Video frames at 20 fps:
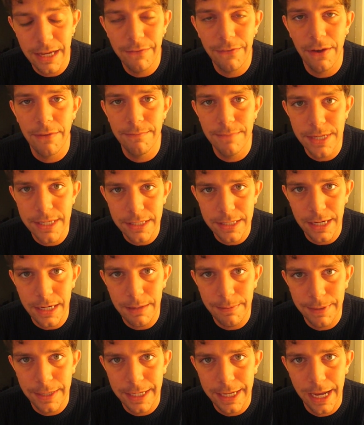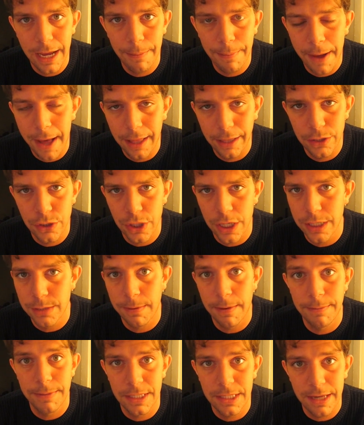If I've missed anybody, I apologize,
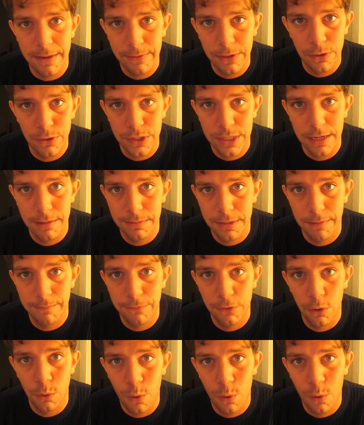but I've been saving those names up for a